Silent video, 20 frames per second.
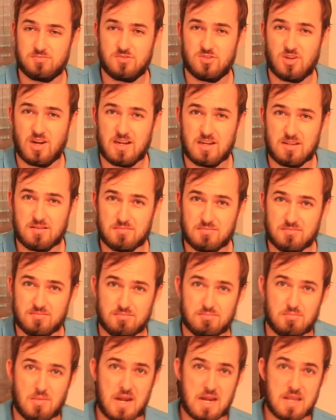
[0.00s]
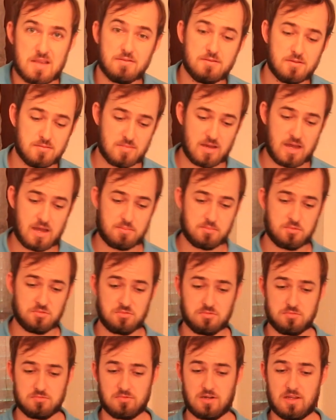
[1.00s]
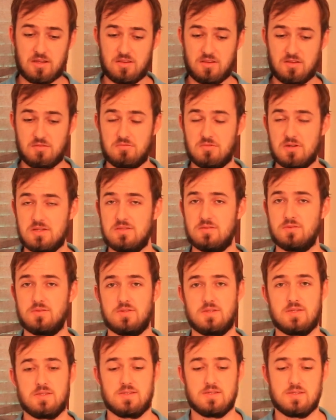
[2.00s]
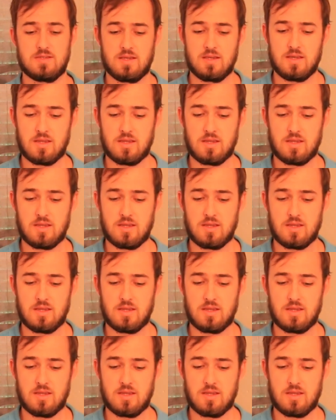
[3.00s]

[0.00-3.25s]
trading money for marble rather than resources.